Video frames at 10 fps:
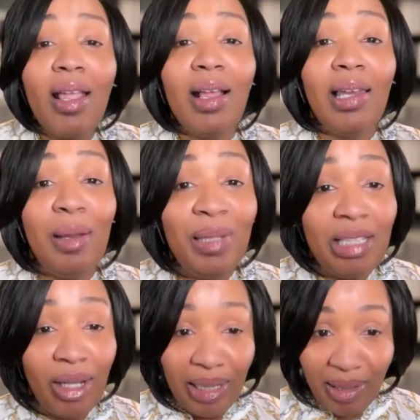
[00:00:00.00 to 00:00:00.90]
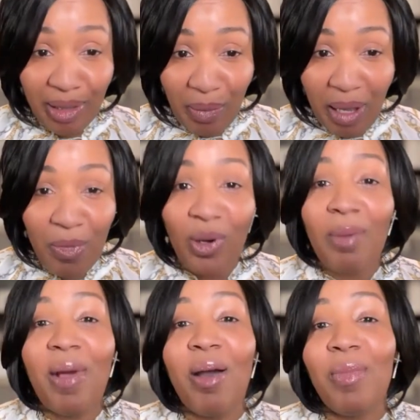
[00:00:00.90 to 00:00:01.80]
let me tell you a little bit more
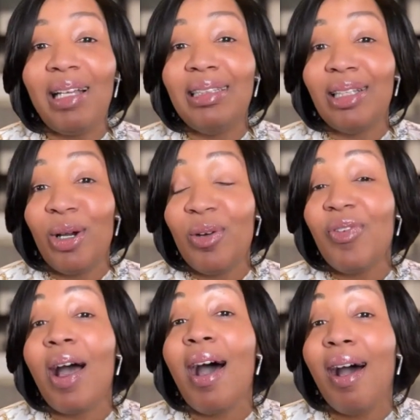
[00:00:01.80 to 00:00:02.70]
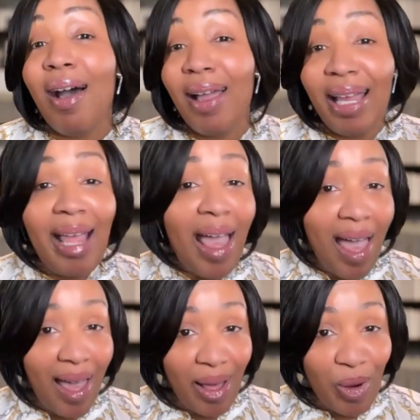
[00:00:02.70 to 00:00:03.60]
about myself. I
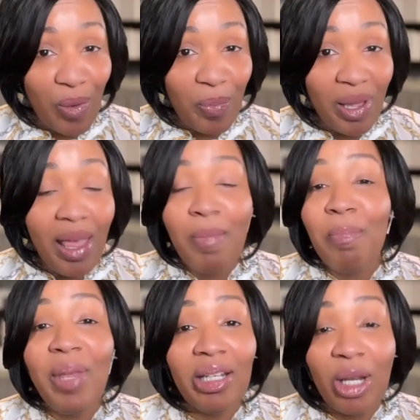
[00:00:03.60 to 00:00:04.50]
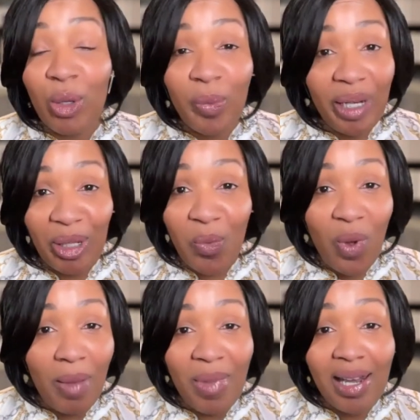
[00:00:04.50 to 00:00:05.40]
help mid-career
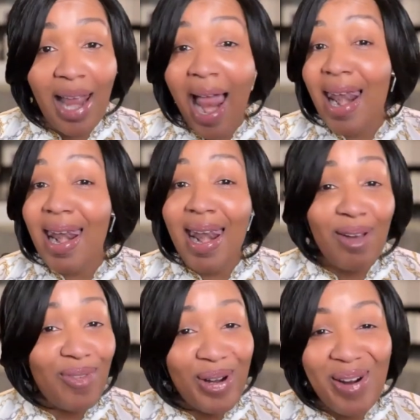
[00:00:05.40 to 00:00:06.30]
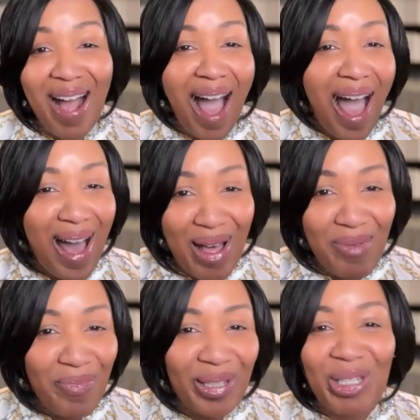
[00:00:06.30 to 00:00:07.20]
women level
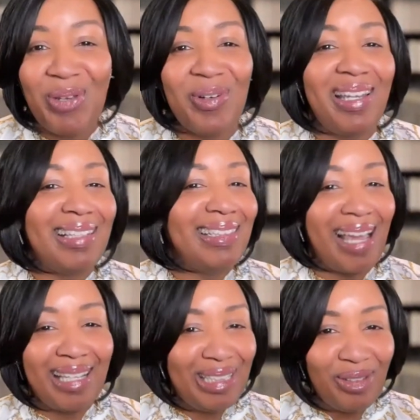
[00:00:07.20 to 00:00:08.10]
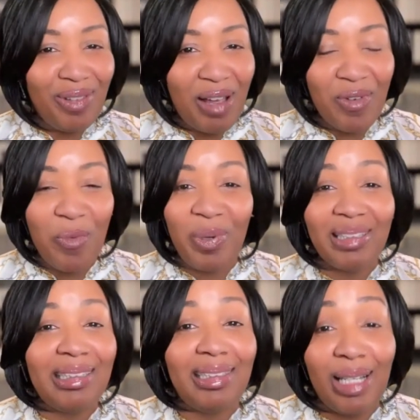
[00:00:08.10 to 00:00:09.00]
up to an executive level
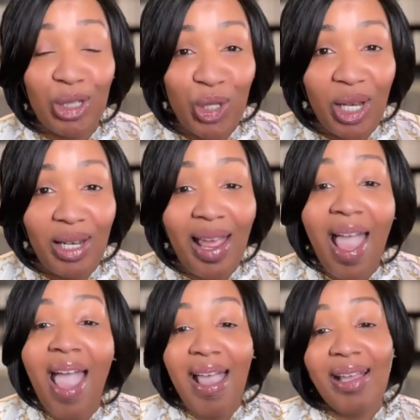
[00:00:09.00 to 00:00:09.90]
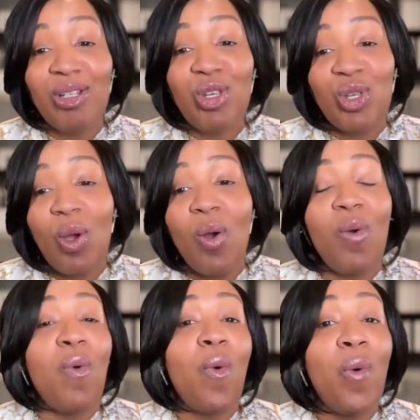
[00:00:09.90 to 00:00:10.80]
position. And
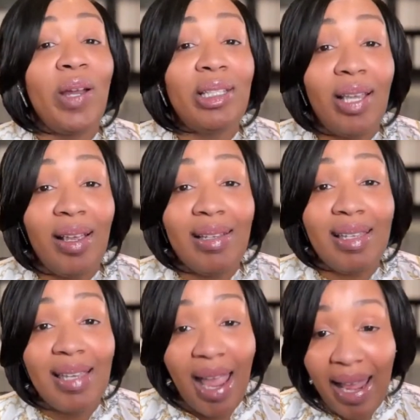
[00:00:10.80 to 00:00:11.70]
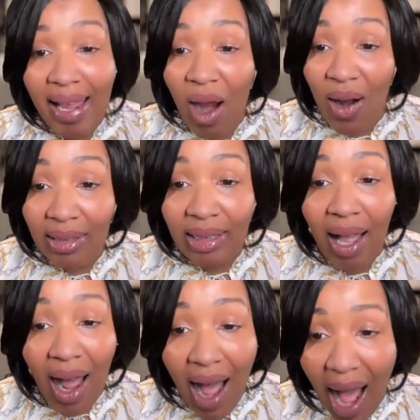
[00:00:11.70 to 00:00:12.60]
so on today, our
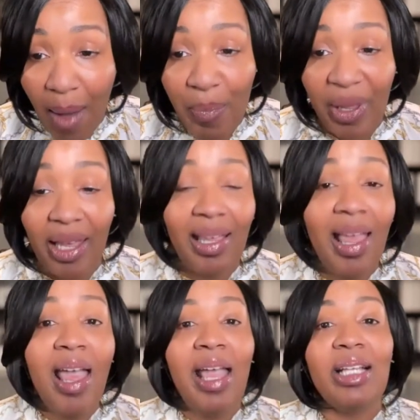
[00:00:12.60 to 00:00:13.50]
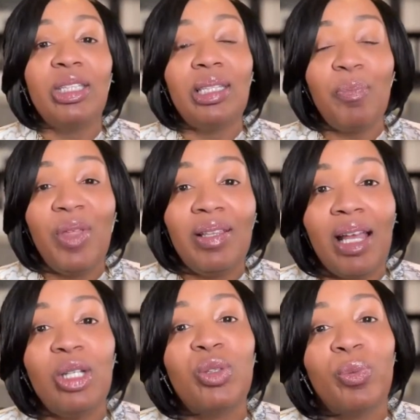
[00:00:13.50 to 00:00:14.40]
topic is something
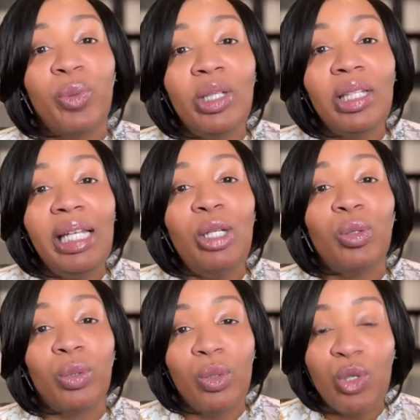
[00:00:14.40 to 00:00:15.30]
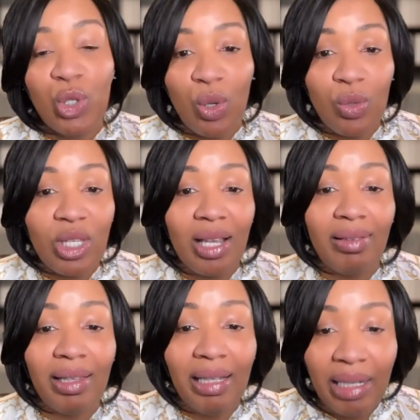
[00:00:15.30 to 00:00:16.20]
that is really crucial to
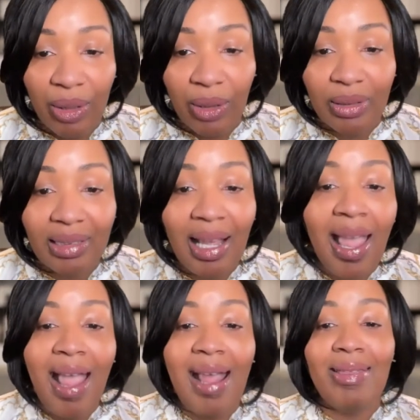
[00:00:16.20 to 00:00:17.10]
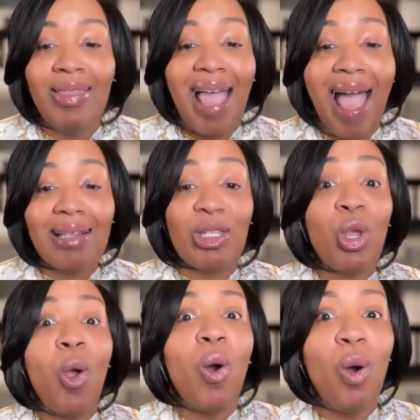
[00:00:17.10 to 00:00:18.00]
leaders. And that's,
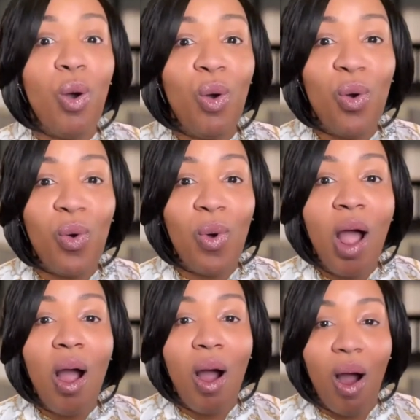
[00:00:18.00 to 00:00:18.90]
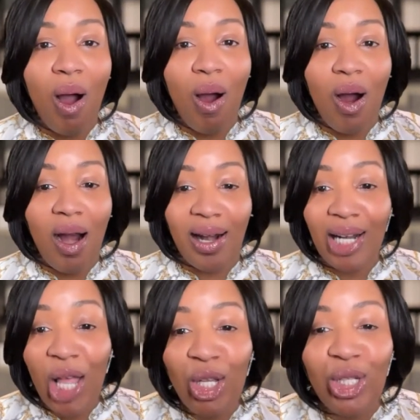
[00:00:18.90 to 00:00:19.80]
who are
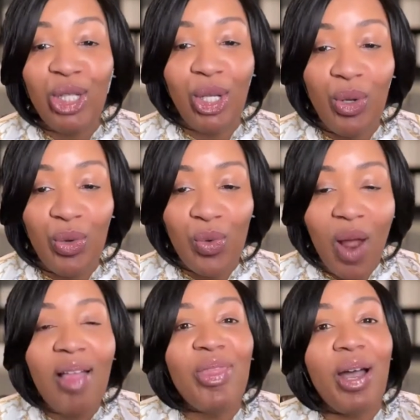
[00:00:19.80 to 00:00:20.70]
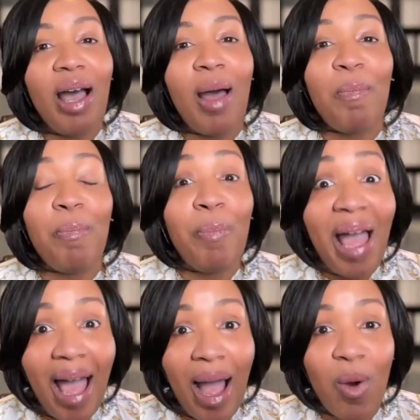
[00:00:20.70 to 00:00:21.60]
you? The
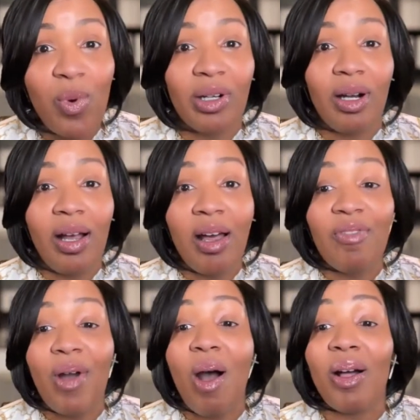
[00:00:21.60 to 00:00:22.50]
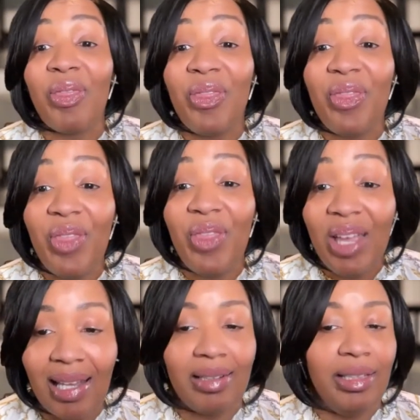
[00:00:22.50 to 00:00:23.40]
power of
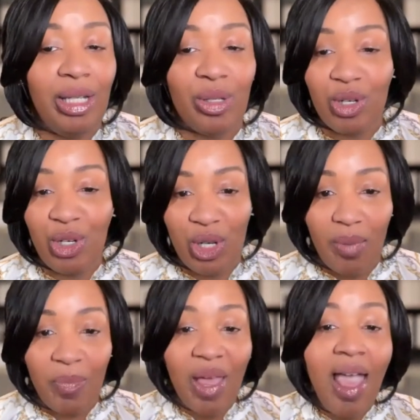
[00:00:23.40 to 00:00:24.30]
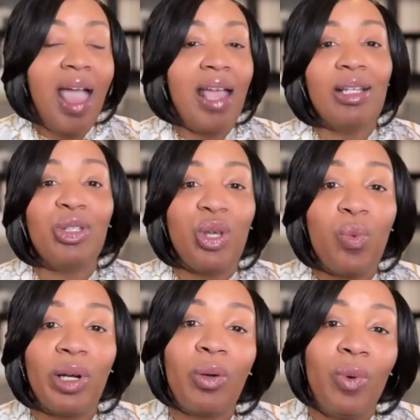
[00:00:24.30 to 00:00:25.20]
authentic leadership.
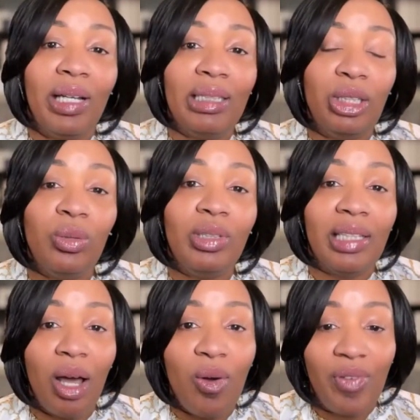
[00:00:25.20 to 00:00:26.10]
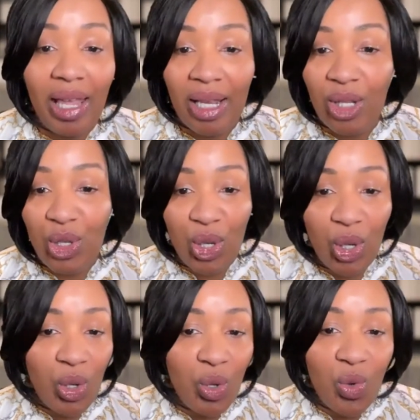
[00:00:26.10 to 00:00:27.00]
And so we're going to delve
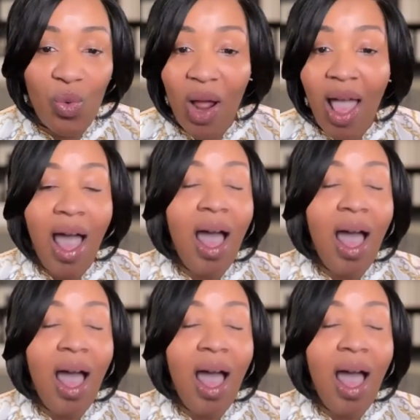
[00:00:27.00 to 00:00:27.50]
into